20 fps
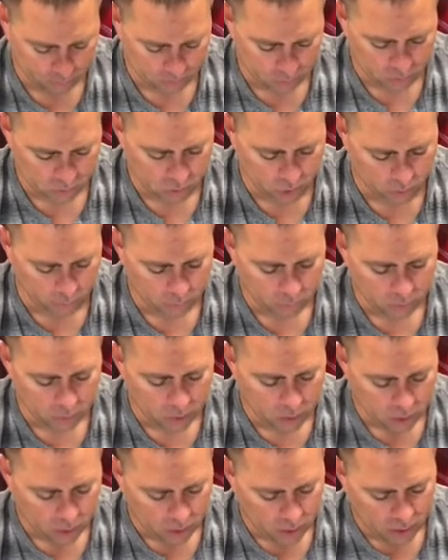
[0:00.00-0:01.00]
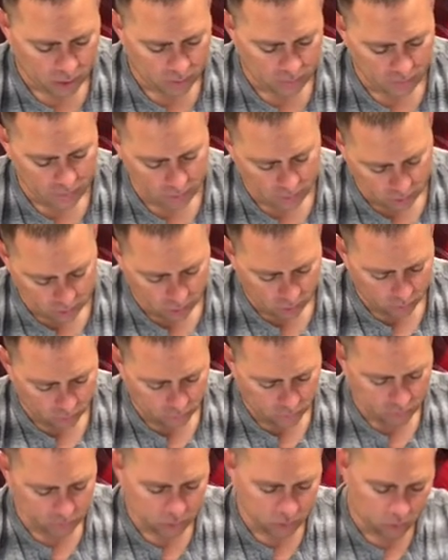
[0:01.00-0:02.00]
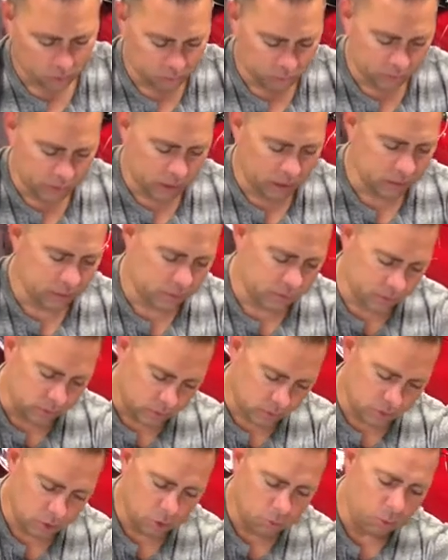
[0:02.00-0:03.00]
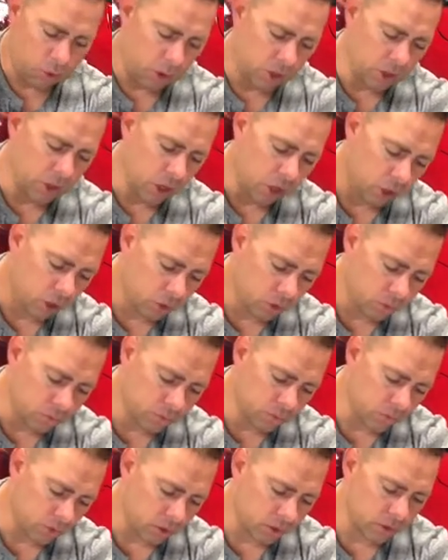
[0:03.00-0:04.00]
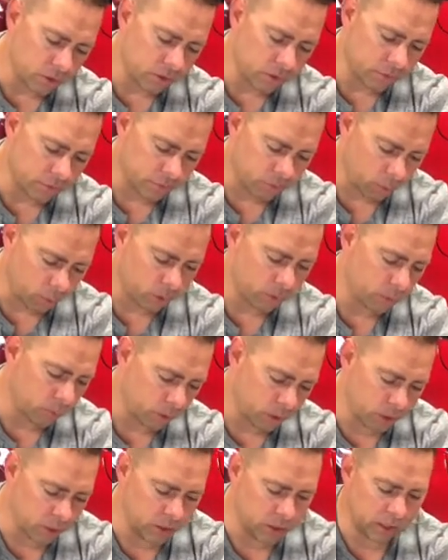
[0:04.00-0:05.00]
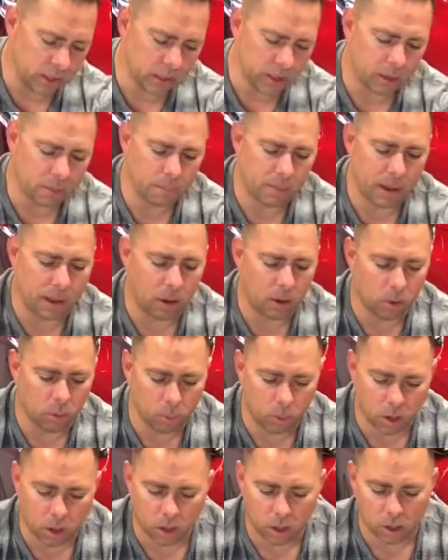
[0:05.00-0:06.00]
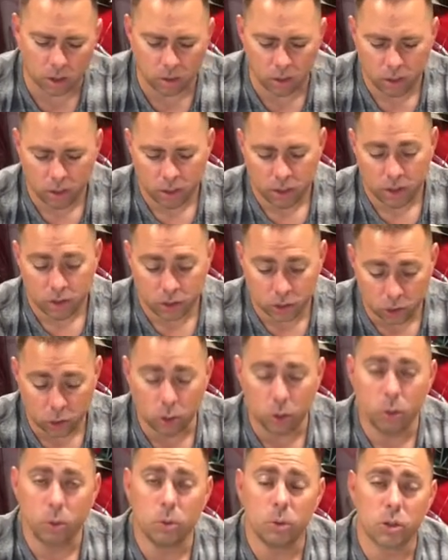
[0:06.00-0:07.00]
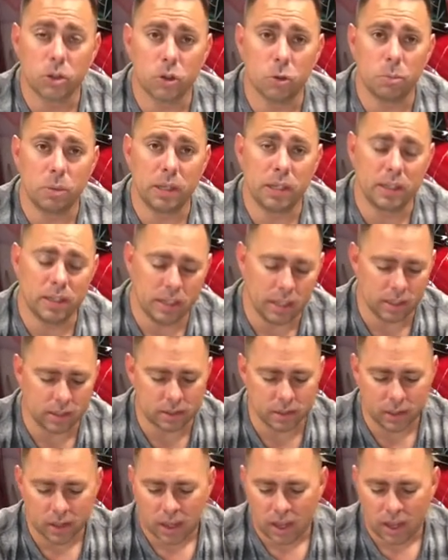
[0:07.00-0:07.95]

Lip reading: So. And then, so you got 2 more to go. For the 4th one, you get a Powerwall 2, which would be neat.